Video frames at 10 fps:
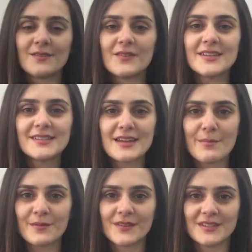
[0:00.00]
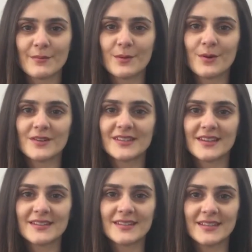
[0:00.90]
The first step of the demo
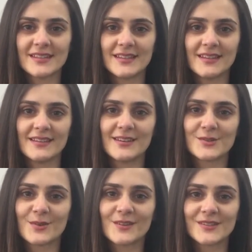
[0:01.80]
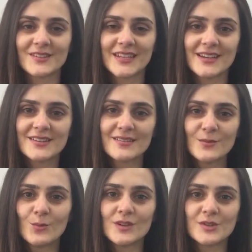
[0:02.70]
process is the initial
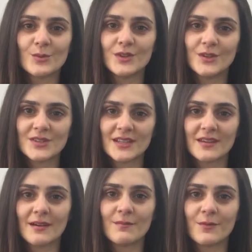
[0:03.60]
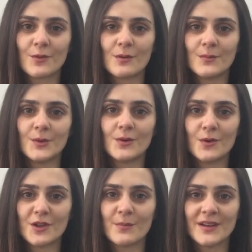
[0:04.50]
consultation, which will usually come from your
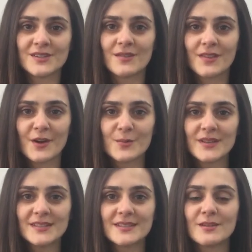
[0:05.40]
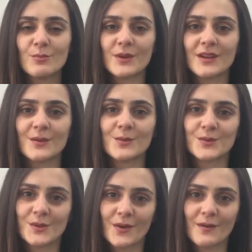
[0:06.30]
occupational therapist, but it could
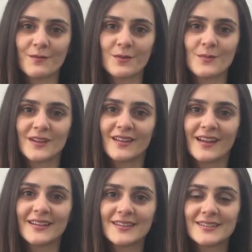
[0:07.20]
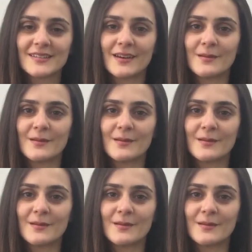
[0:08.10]
also come from the client.